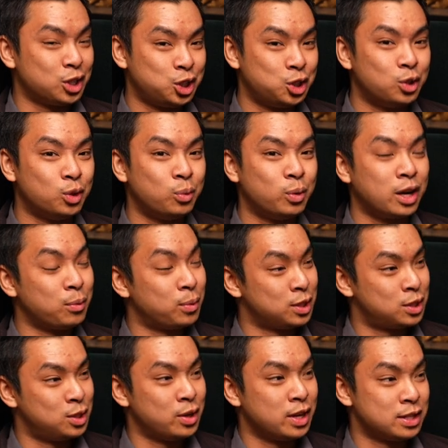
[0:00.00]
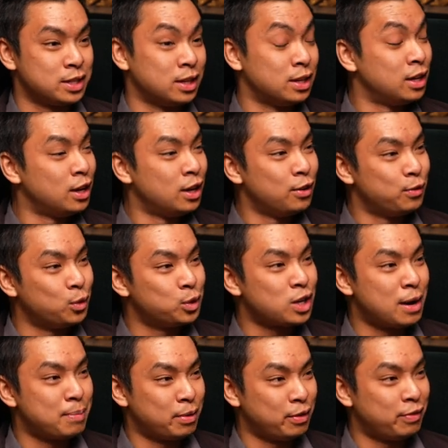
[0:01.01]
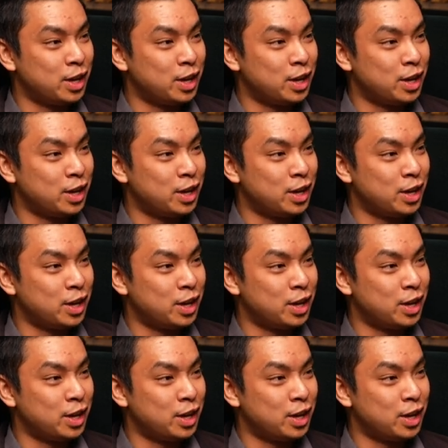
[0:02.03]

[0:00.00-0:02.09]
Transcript: not sure what I want to do as a full time